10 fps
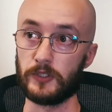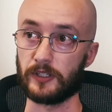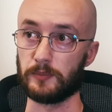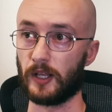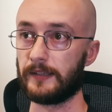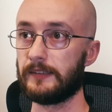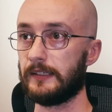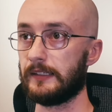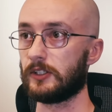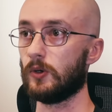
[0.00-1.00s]
a plugin
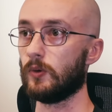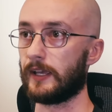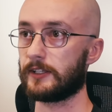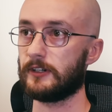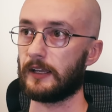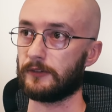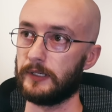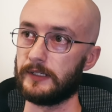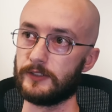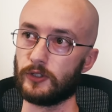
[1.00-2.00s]
here called Trak
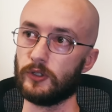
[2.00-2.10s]
3D2,